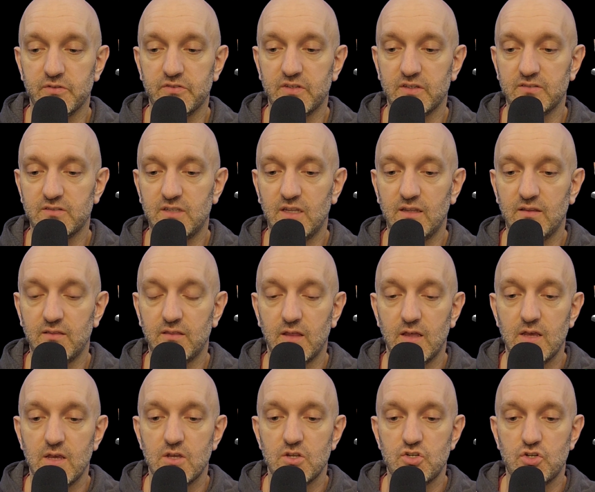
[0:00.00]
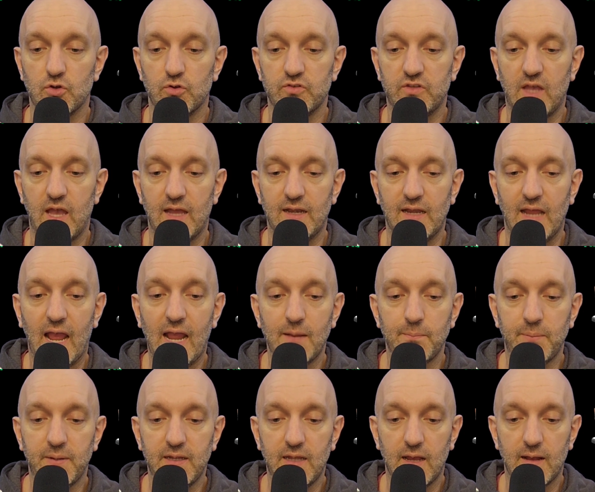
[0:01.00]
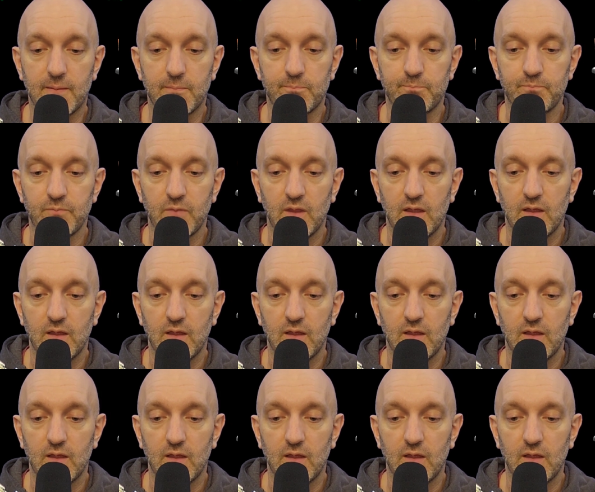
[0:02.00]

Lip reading: 16th. Shows at 8 p.m.